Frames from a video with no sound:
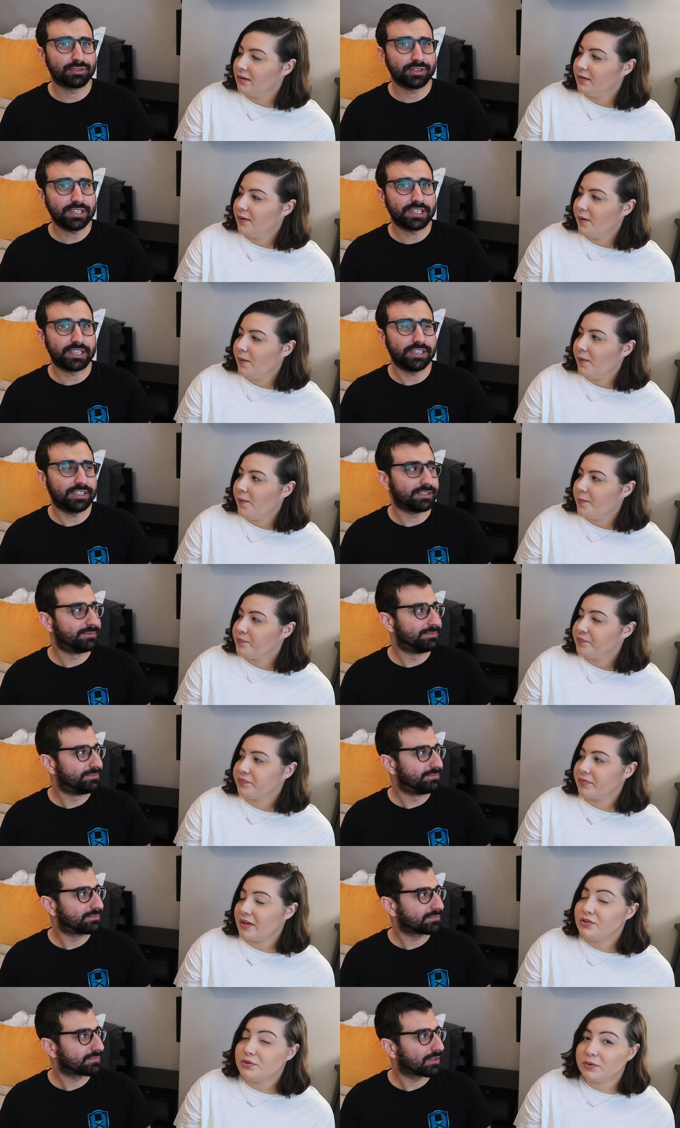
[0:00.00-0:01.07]
Speaker 1: really good.
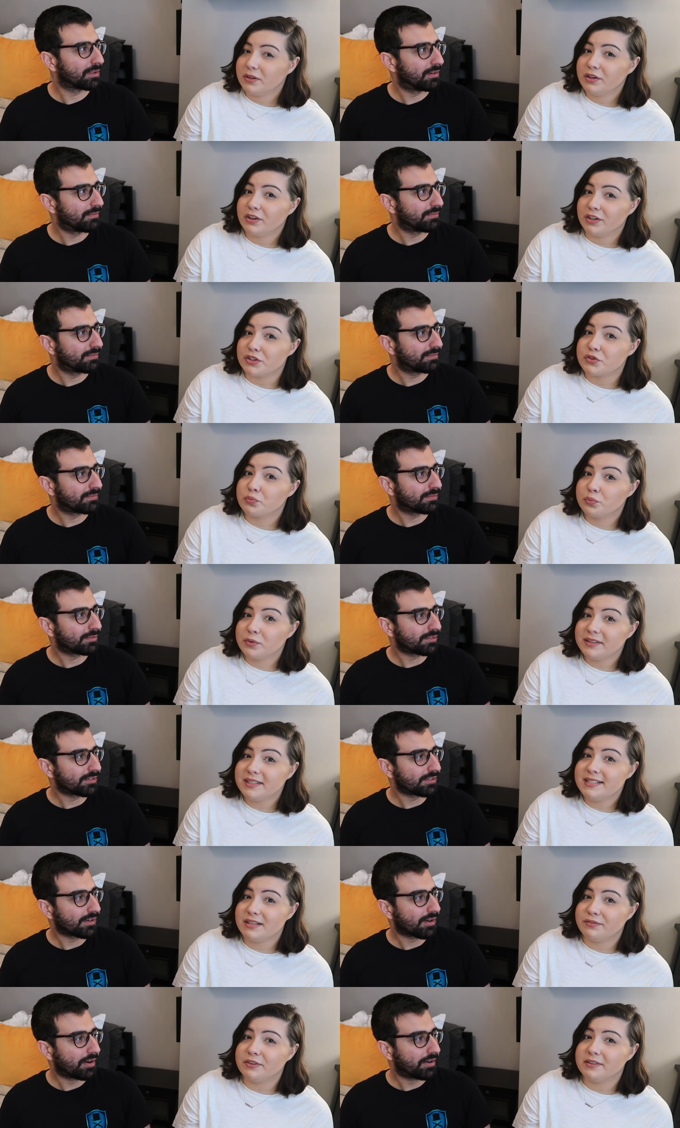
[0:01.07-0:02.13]
Speaker 2: It's really good. It's really
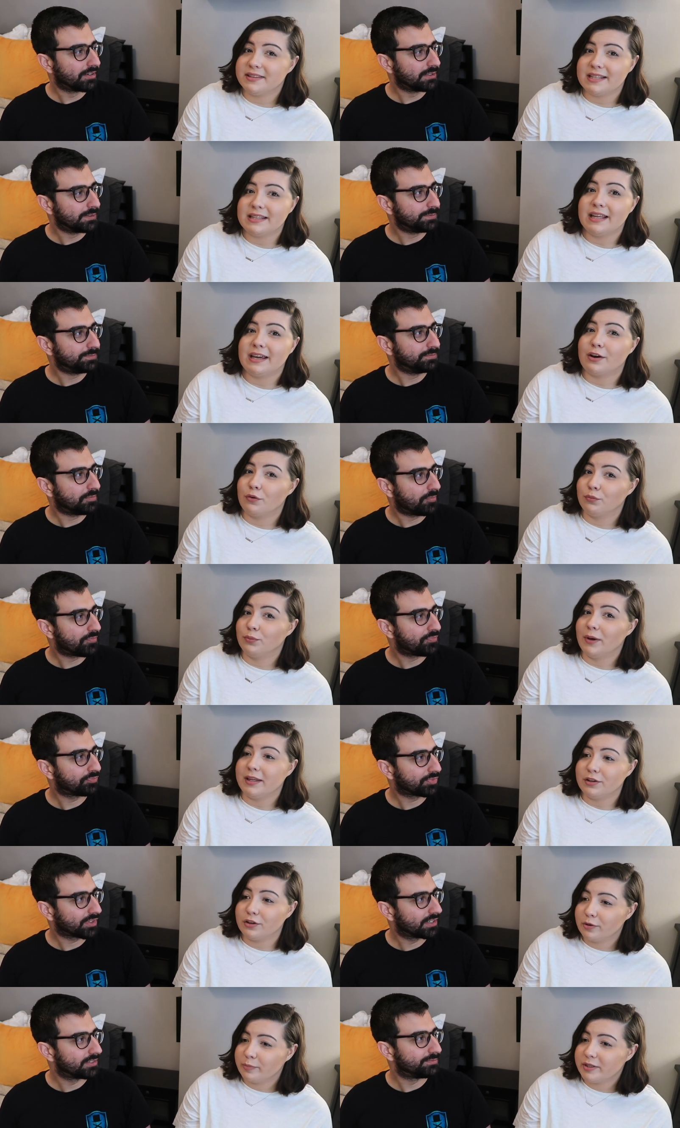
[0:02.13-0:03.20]
different than like a
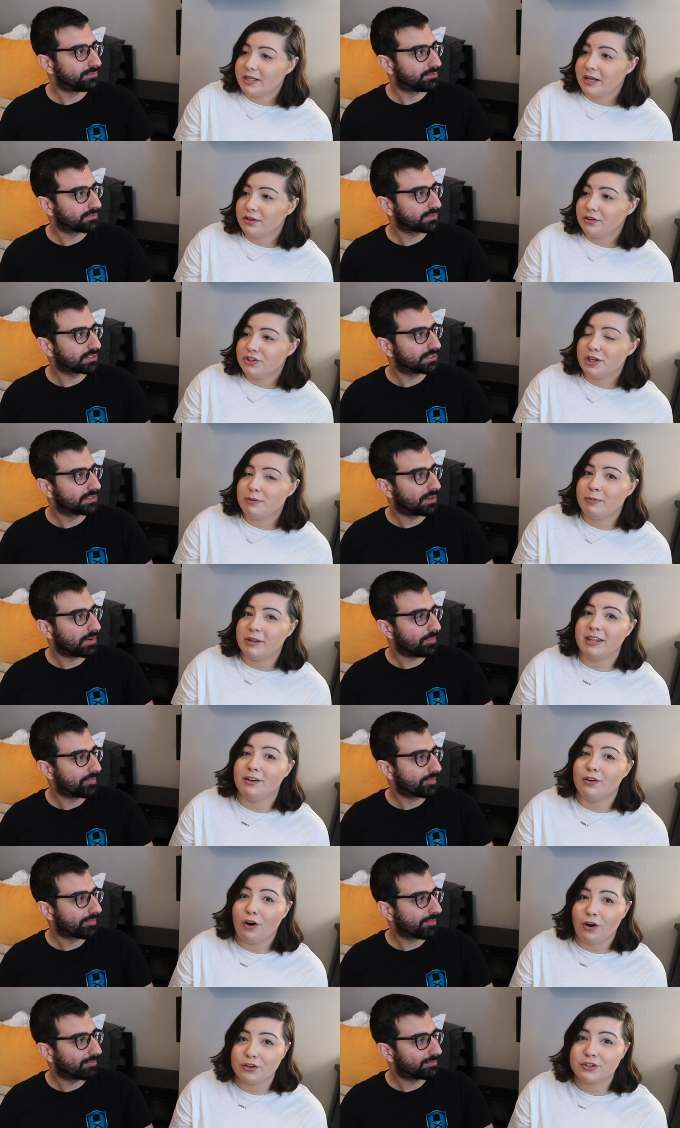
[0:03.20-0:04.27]
regular potato chip, but
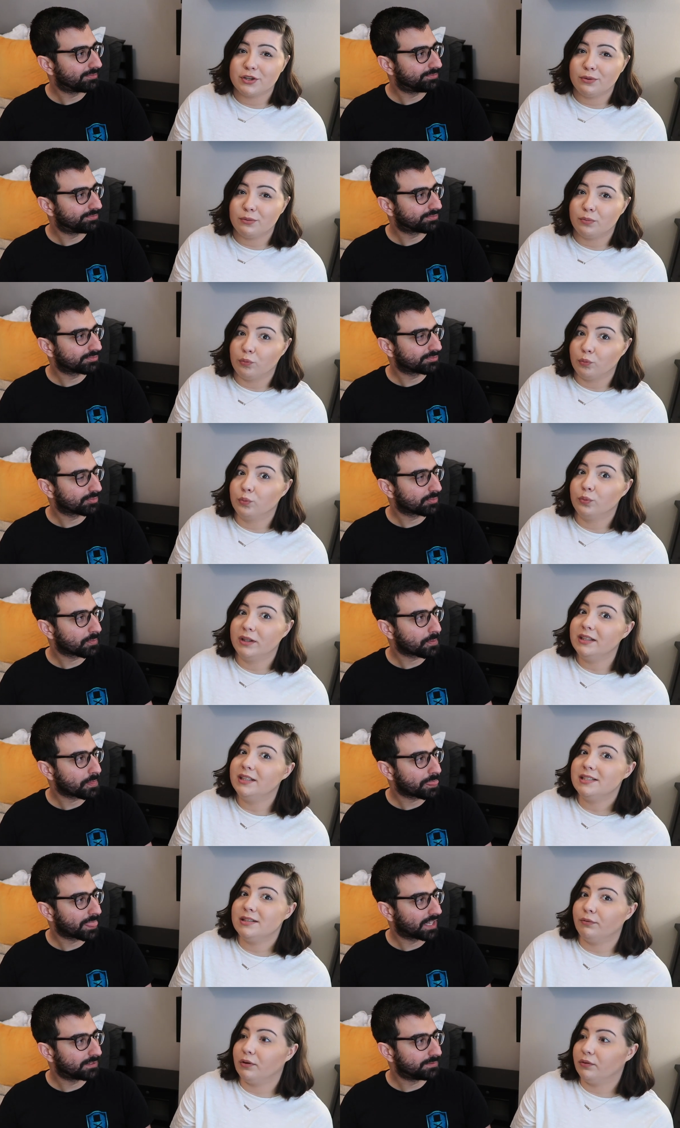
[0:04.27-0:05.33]
then also really
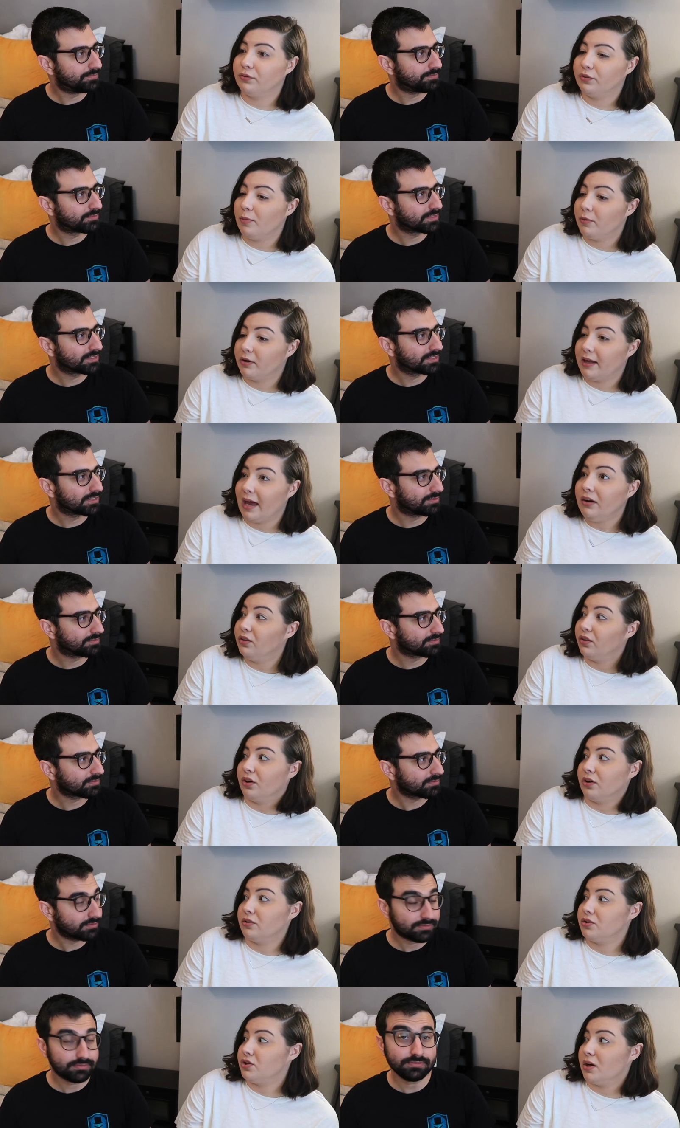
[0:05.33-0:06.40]
different from a kettle
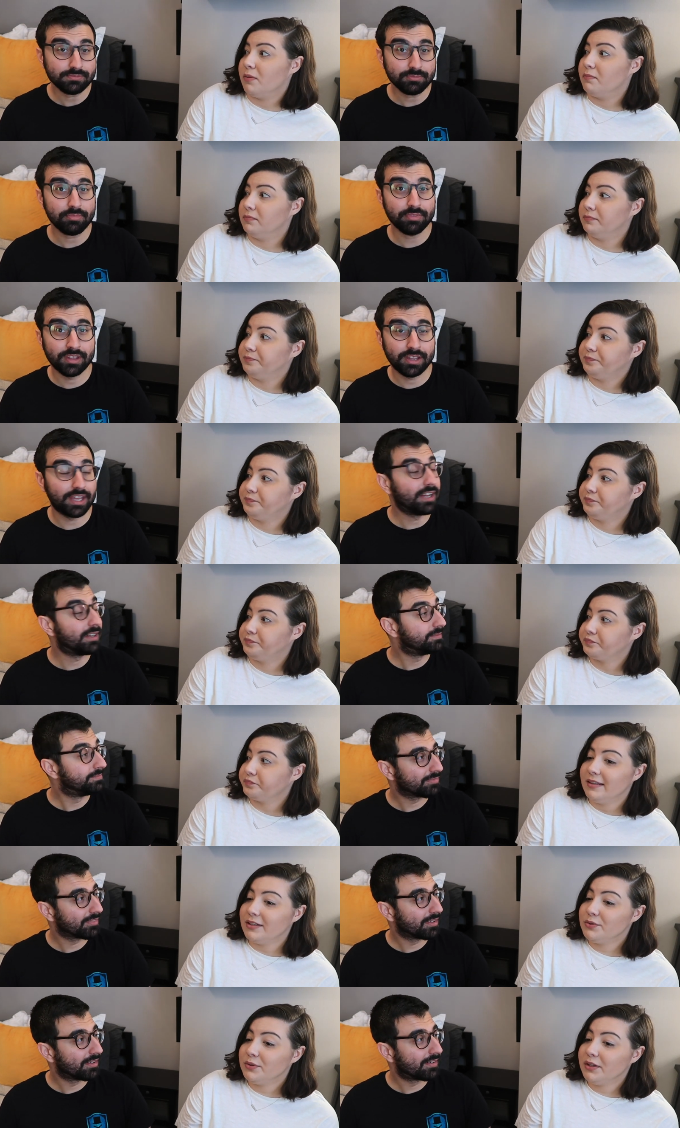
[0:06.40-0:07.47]
cooked chip. Yeah.
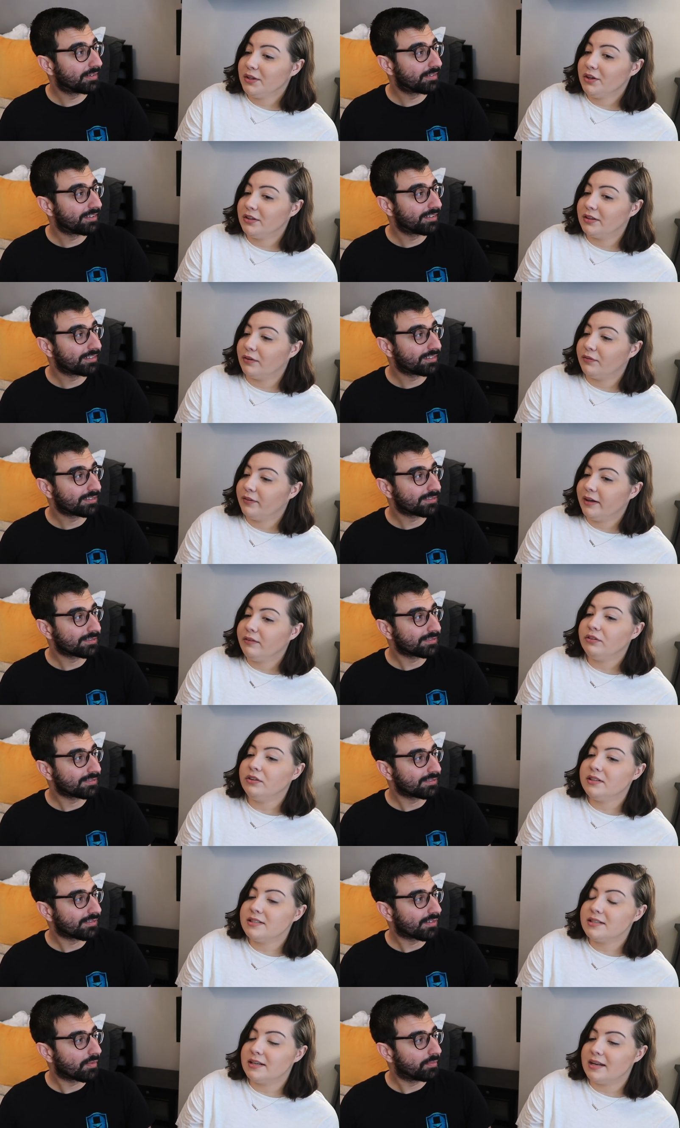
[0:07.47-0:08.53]
That's really good. The flavor
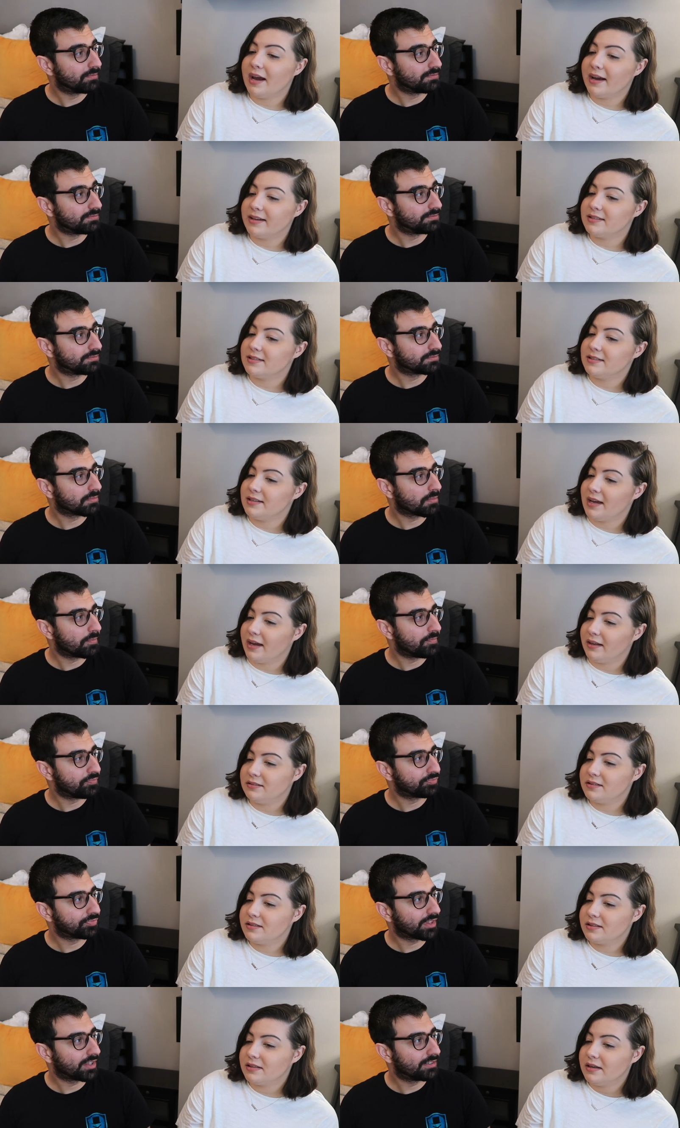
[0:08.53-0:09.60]
isn't as
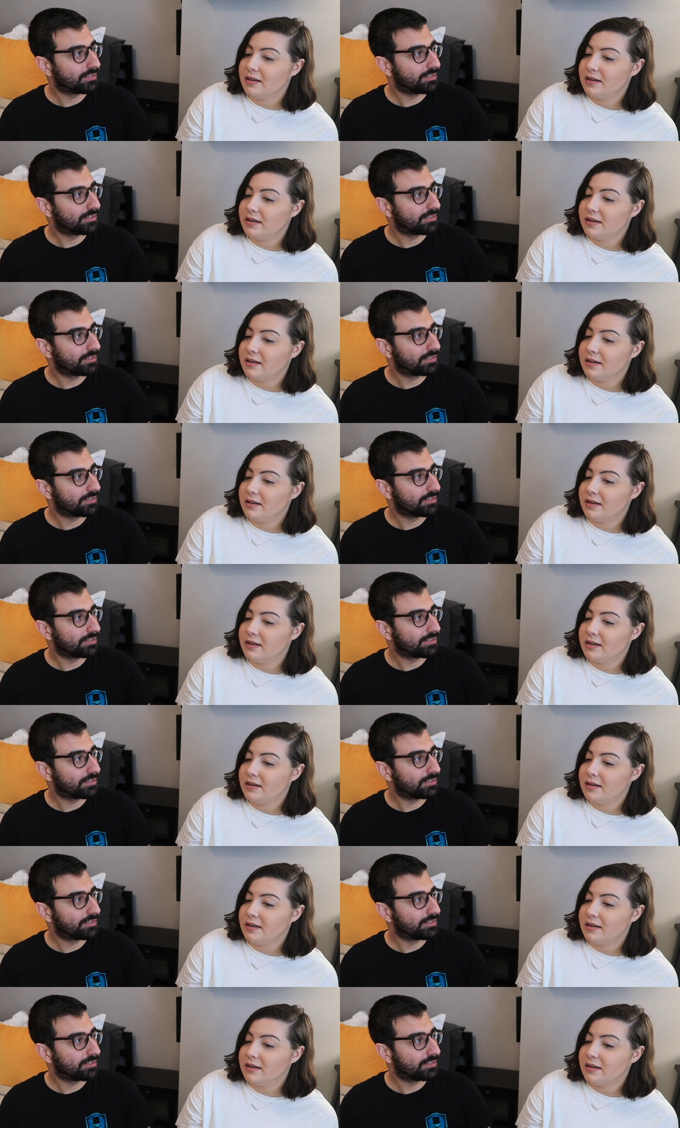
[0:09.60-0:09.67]
intense